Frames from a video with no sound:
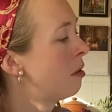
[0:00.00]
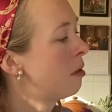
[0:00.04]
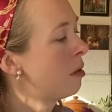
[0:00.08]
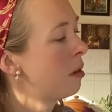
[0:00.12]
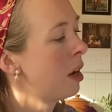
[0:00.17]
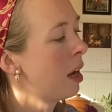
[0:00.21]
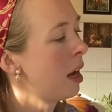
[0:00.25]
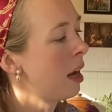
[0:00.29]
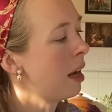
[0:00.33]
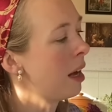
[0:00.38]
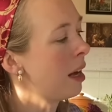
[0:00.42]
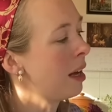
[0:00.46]

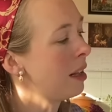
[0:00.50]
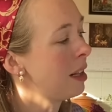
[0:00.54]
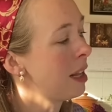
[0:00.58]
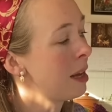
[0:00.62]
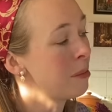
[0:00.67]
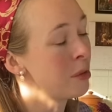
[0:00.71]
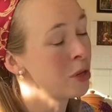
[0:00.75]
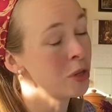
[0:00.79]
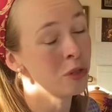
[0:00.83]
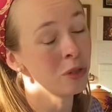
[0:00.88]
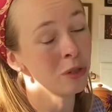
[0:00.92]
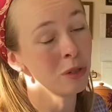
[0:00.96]
lemon
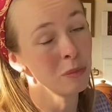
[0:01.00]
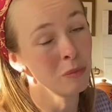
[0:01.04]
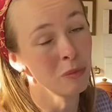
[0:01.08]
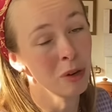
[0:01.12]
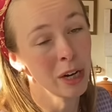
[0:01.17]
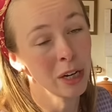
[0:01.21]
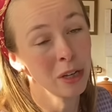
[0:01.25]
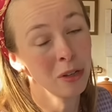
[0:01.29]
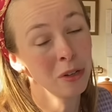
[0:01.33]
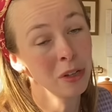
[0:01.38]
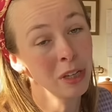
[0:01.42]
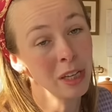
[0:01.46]
shortbread
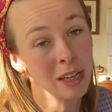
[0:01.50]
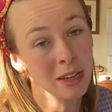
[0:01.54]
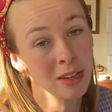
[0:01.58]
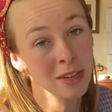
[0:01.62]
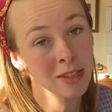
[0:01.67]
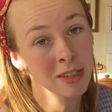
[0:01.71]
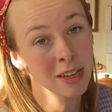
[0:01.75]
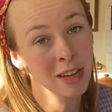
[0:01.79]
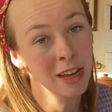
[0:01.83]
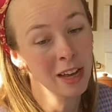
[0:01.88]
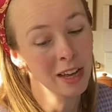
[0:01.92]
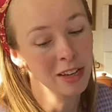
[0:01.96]
cookies,
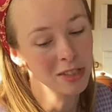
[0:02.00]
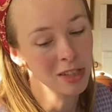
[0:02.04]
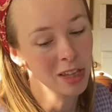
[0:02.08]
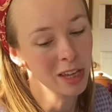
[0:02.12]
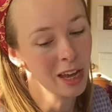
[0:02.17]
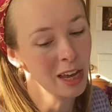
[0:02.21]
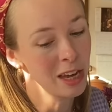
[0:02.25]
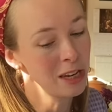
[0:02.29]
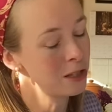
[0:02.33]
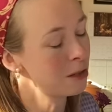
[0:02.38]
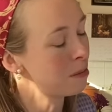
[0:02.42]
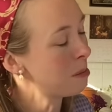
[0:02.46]
as the
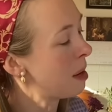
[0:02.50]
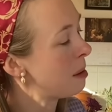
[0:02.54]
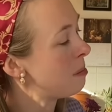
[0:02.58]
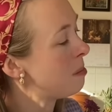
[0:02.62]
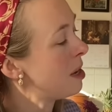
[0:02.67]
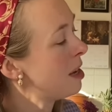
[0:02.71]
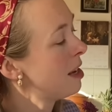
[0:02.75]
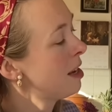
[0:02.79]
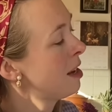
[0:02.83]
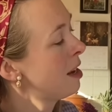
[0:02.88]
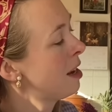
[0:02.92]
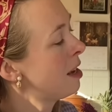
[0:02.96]
case may
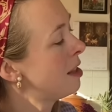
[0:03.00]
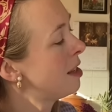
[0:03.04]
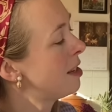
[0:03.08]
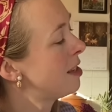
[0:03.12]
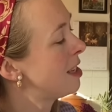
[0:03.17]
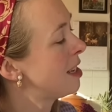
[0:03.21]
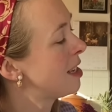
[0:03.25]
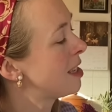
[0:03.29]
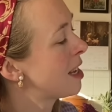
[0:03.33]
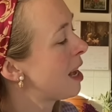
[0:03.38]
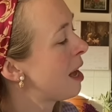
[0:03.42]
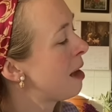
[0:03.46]
be in this
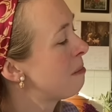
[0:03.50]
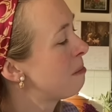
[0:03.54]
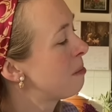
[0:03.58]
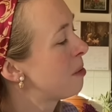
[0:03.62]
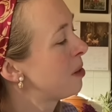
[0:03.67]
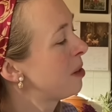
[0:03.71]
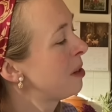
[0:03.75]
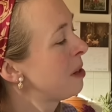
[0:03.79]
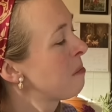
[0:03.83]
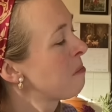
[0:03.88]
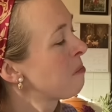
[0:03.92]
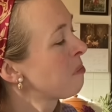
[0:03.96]

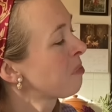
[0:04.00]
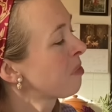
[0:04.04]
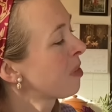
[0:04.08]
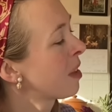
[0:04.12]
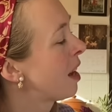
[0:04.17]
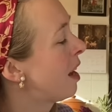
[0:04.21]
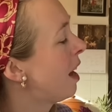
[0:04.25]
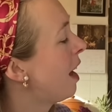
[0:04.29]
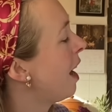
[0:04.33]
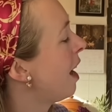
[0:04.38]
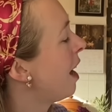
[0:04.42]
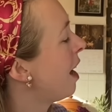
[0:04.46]
example,
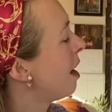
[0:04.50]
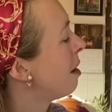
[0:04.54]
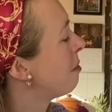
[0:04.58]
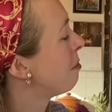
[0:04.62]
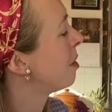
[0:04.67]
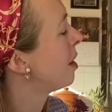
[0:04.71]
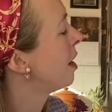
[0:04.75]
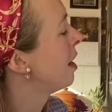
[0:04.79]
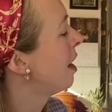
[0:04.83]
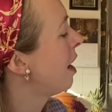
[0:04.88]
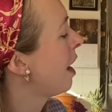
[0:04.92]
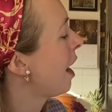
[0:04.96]
and
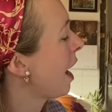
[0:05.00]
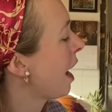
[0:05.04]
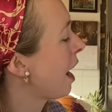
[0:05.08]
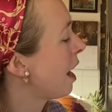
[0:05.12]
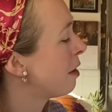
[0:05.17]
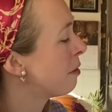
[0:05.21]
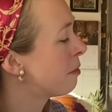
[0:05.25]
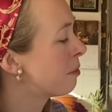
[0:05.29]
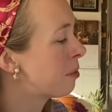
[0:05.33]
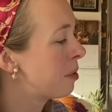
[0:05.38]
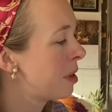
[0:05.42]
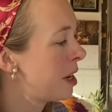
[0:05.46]

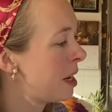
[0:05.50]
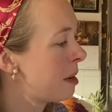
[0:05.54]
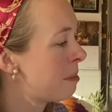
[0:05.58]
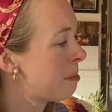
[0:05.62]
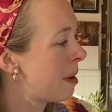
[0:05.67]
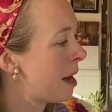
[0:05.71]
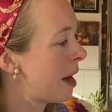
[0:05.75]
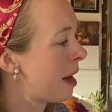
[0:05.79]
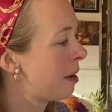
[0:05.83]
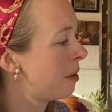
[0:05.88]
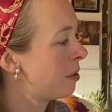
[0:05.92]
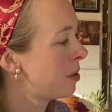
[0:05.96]
read
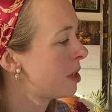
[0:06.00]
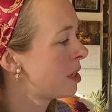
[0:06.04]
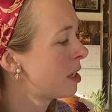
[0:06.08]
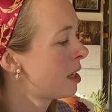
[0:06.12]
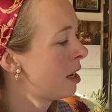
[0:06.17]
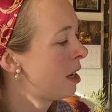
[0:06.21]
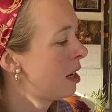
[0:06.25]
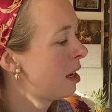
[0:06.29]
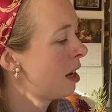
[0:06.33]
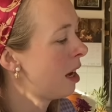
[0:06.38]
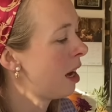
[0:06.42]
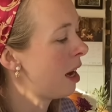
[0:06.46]
about
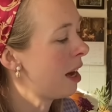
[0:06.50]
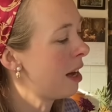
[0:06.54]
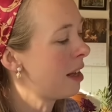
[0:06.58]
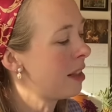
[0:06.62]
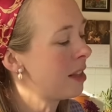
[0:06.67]
the